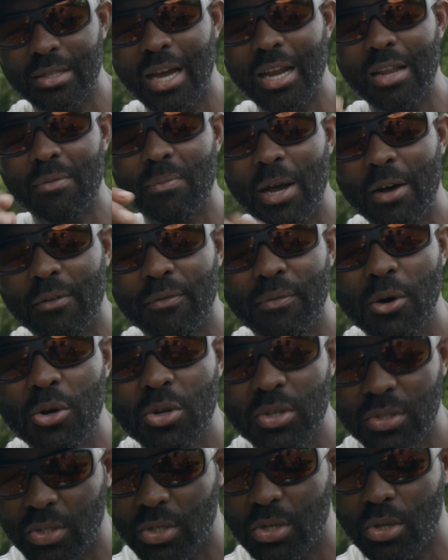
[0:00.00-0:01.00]
not about
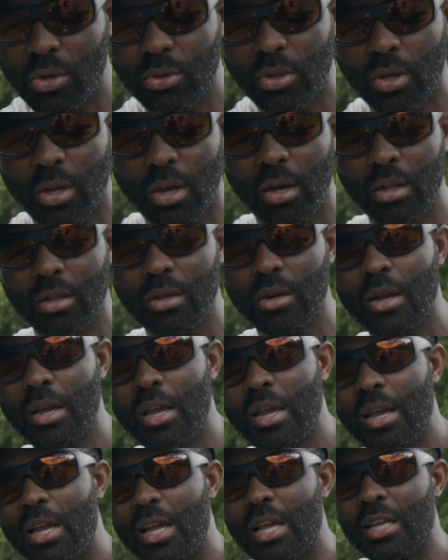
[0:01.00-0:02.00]
focusing on the color.
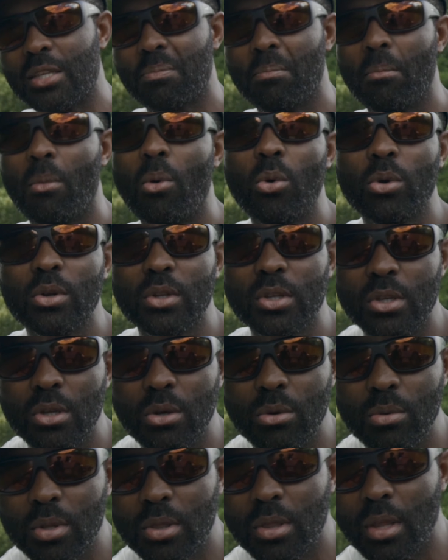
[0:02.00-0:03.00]
It's more to
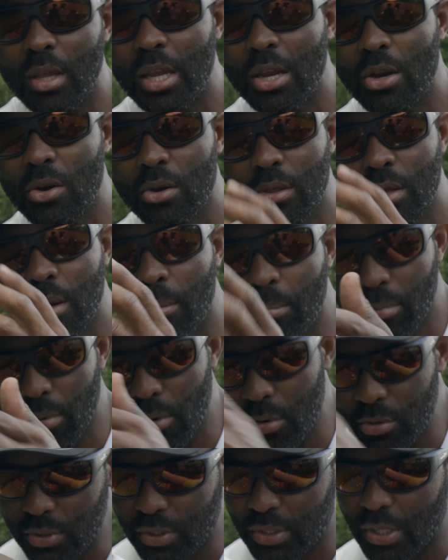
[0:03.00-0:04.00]
do with the gear and the
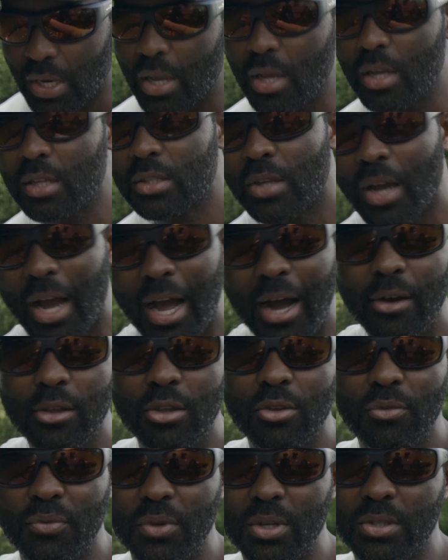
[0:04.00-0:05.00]
approach to how
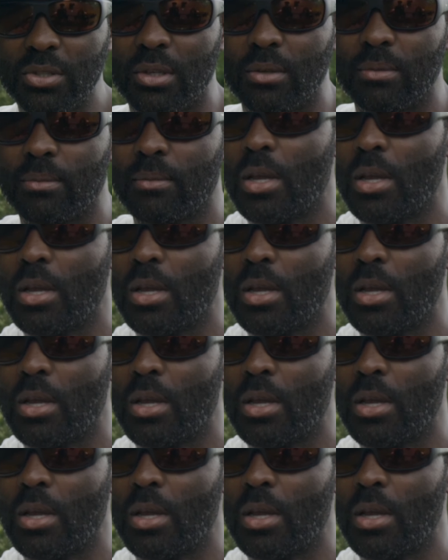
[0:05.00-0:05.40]
you fish it.